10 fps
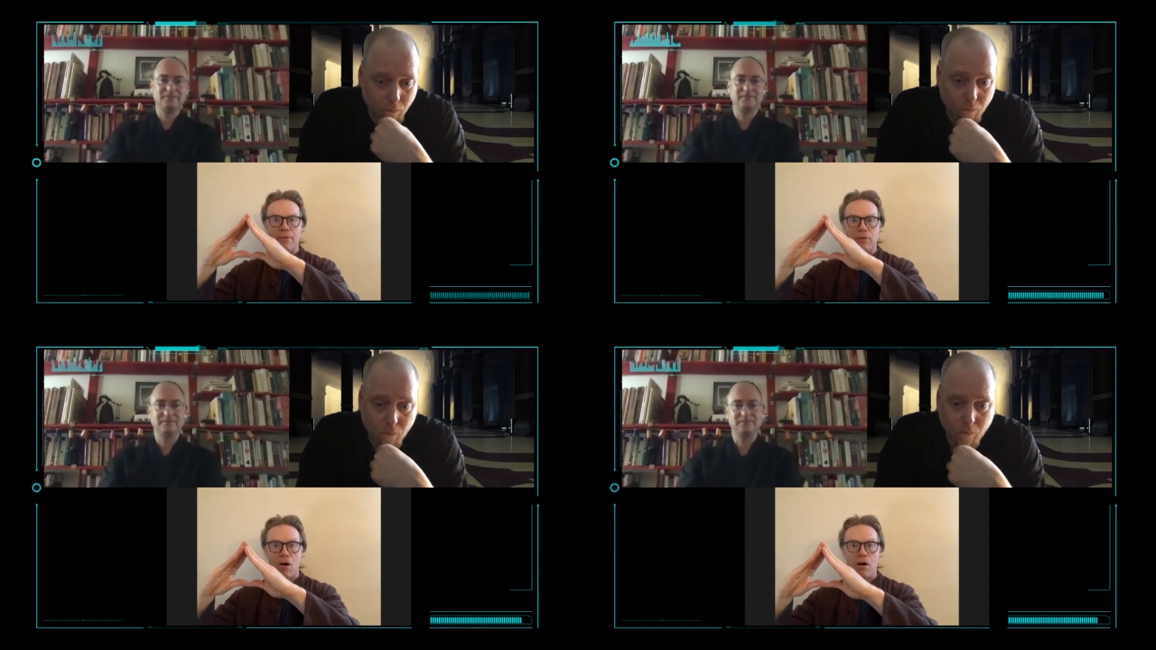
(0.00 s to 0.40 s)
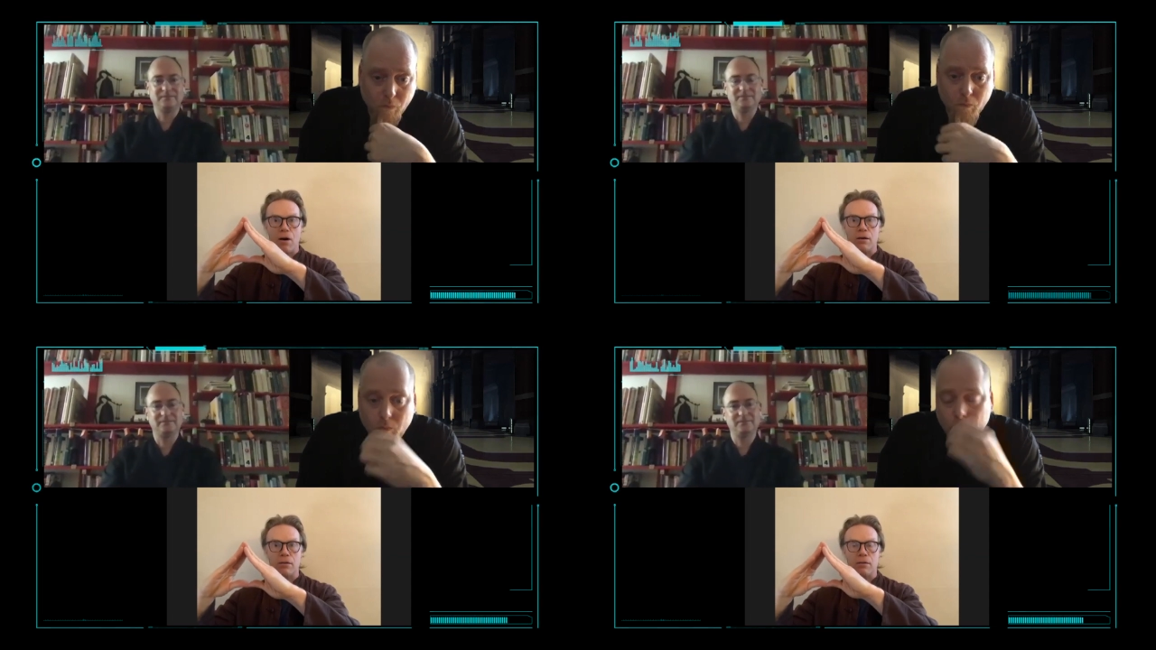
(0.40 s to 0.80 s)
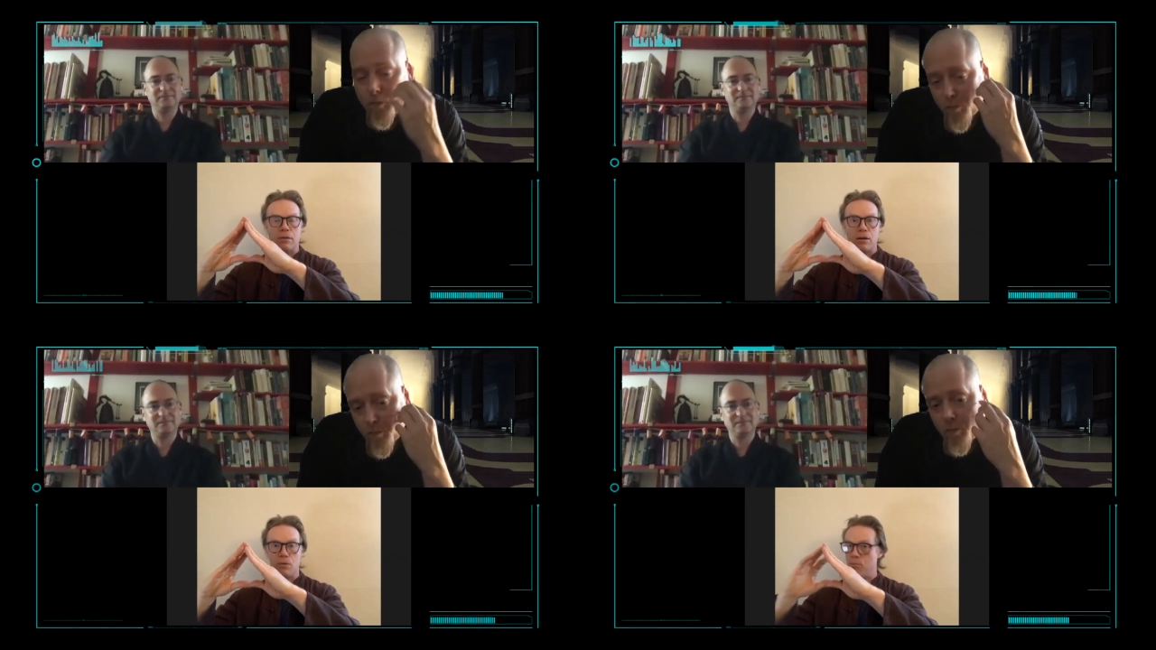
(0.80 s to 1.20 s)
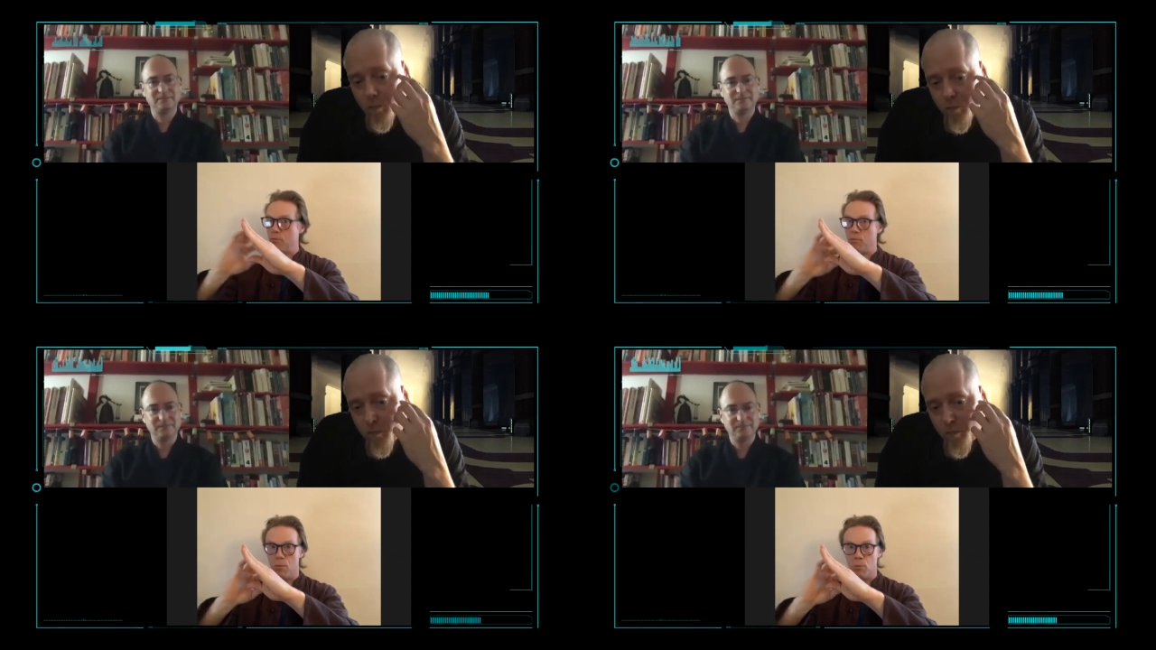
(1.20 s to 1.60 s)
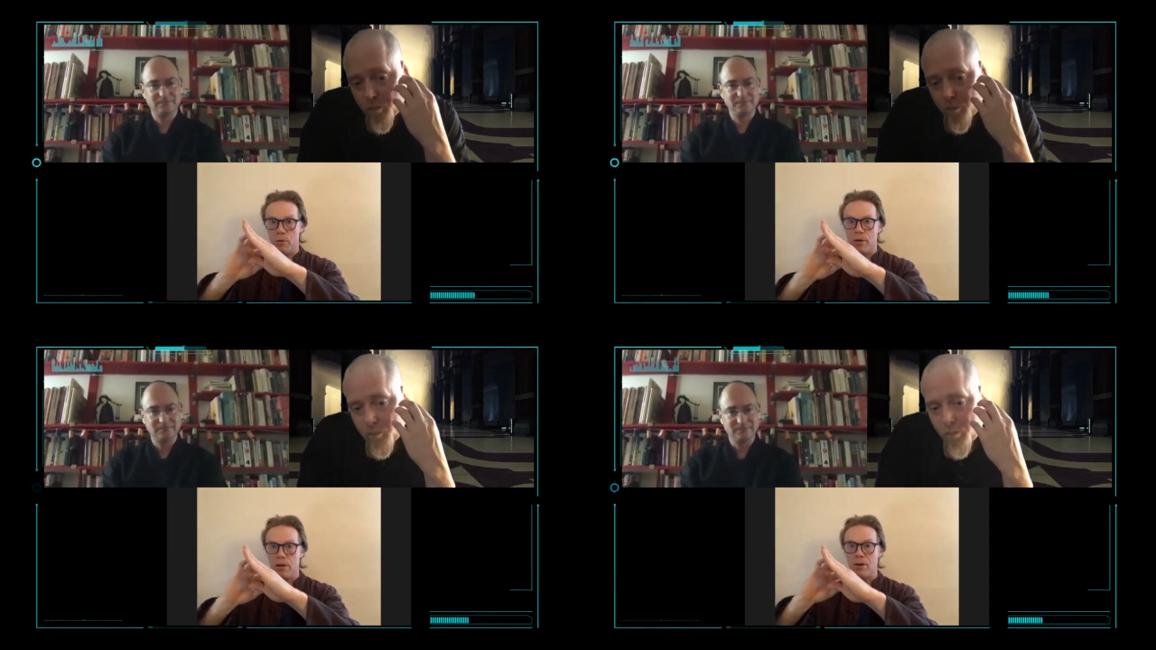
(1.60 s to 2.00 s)
Speaker 1: an art, perform with
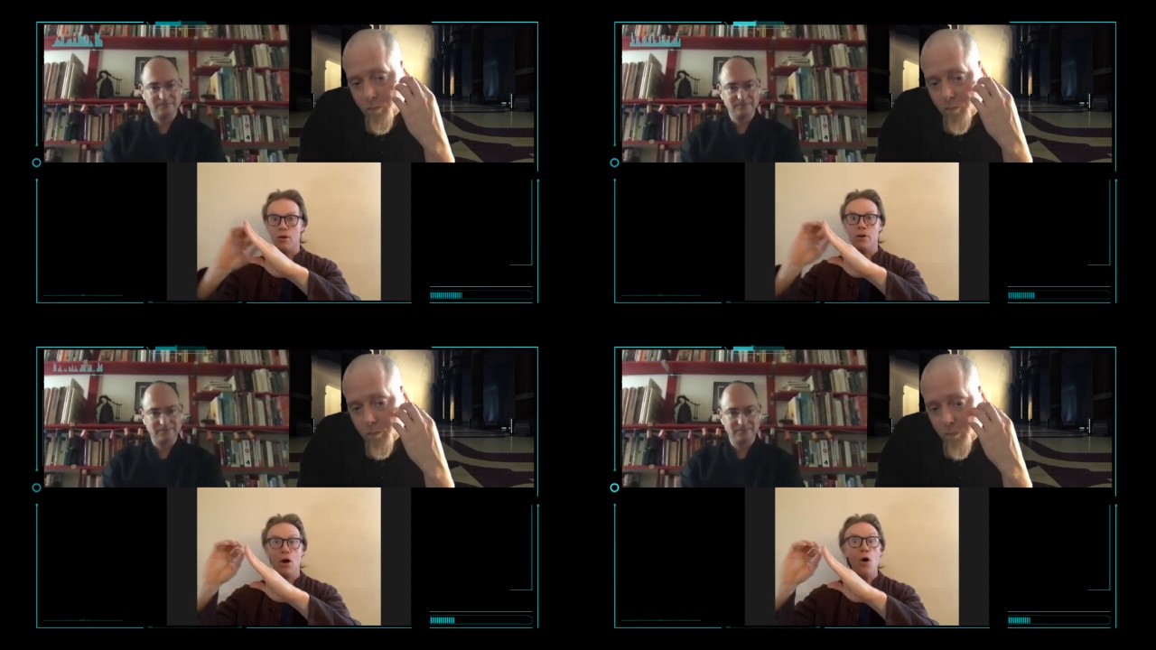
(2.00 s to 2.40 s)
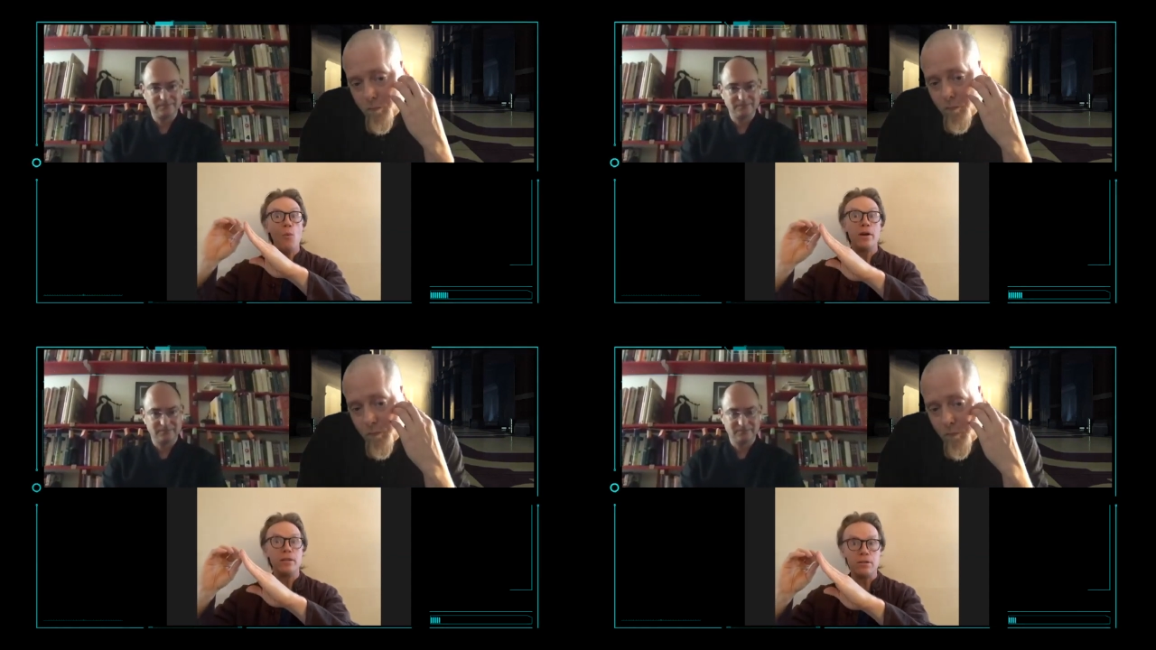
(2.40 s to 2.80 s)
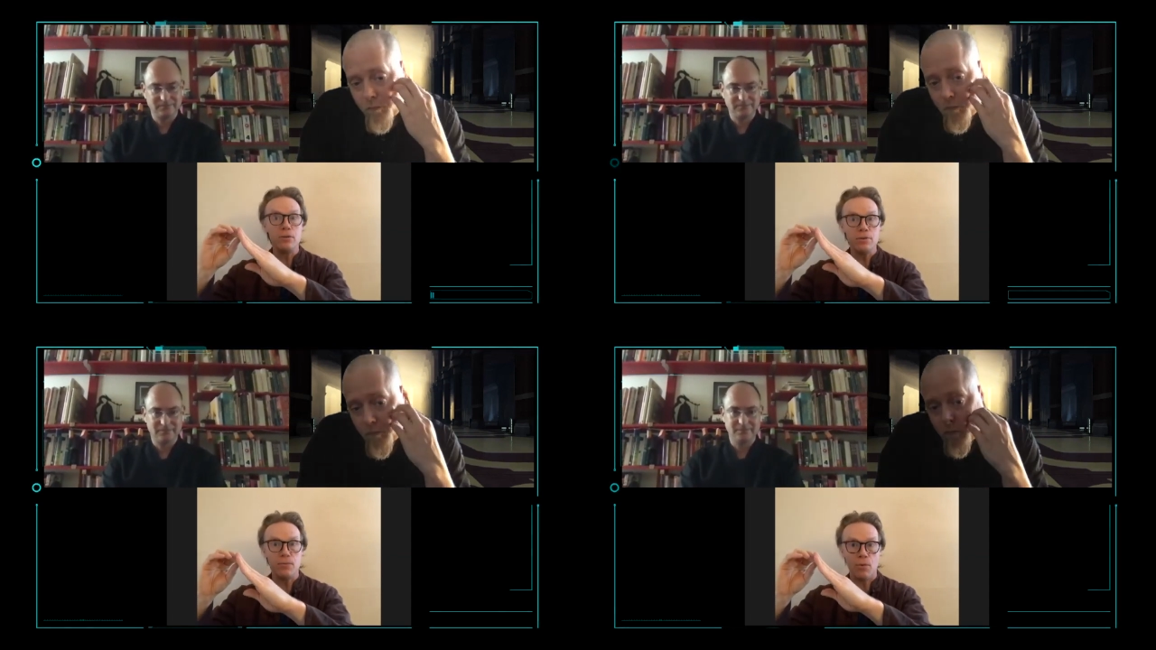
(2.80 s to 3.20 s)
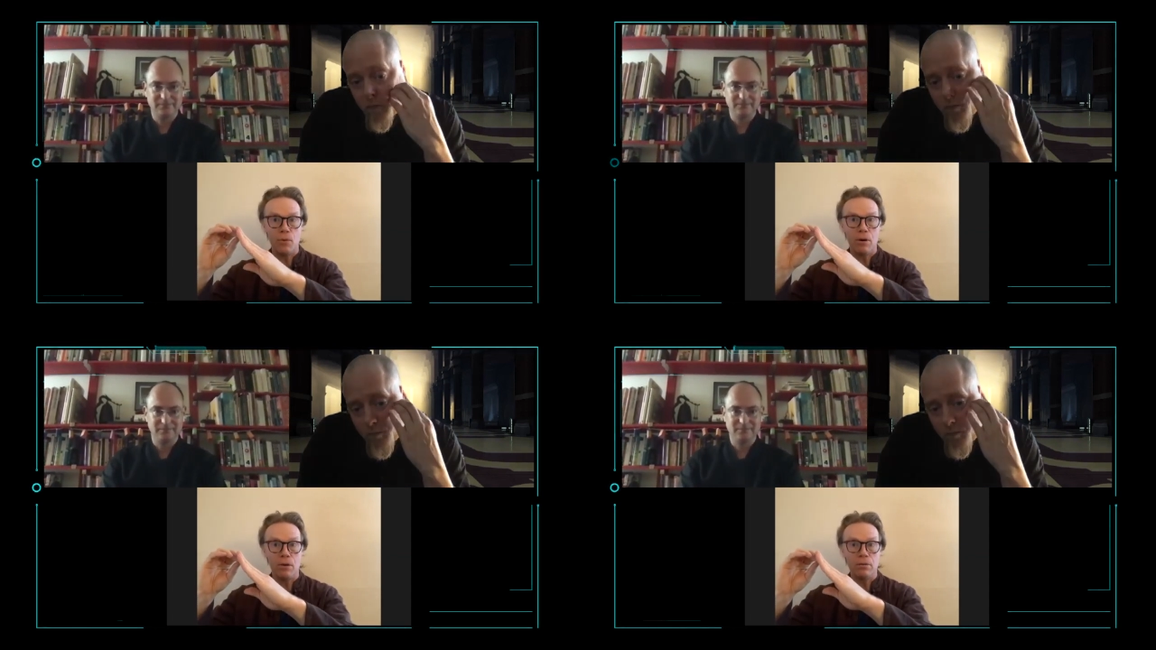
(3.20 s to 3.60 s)
it, know what it's used for,